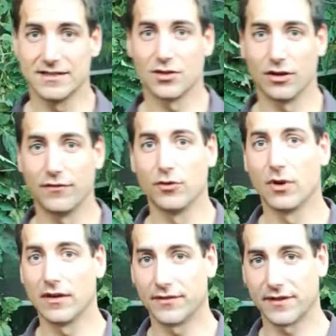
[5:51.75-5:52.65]
So if you
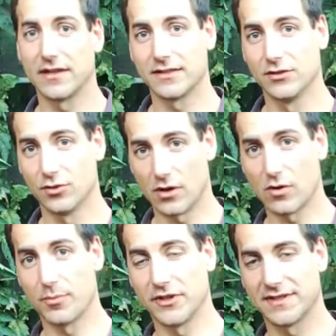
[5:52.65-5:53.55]
are starting your
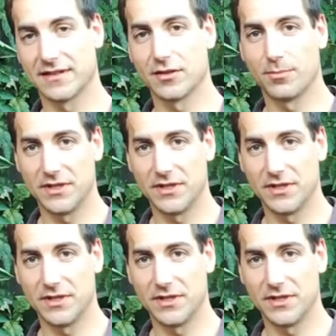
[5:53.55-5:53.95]
aquaponic setup,